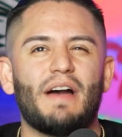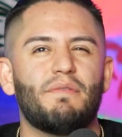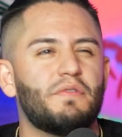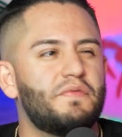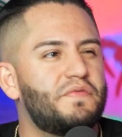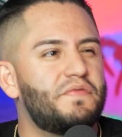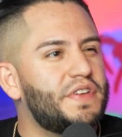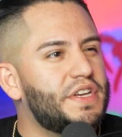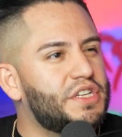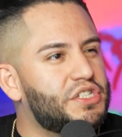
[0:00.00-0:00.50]
a
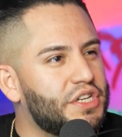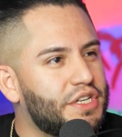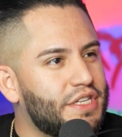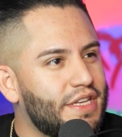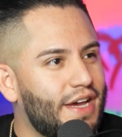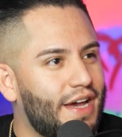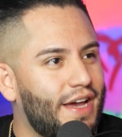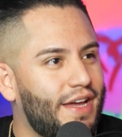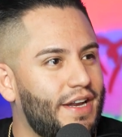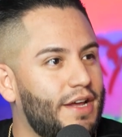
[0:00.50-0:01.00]
vision
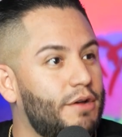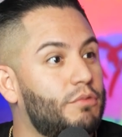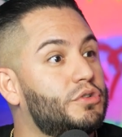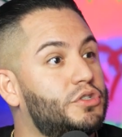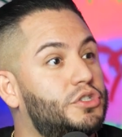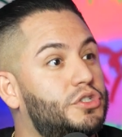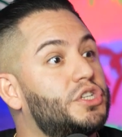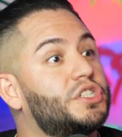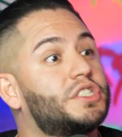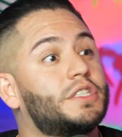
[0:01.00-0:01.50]
yet. It was
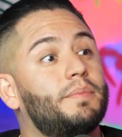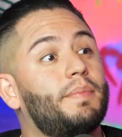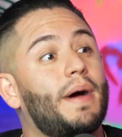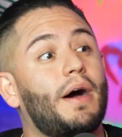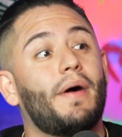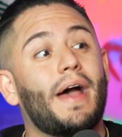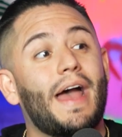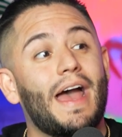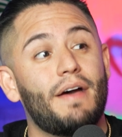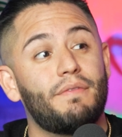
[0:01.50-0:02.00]
just about
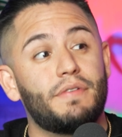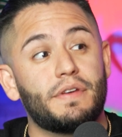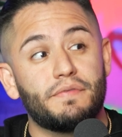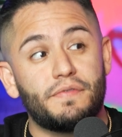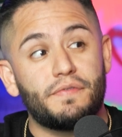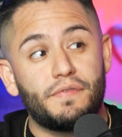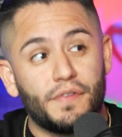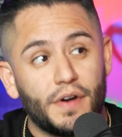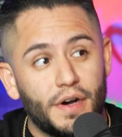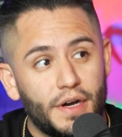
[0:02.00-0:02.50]
having
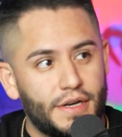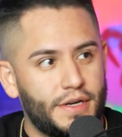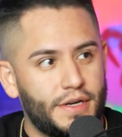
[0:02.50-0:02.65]
fun.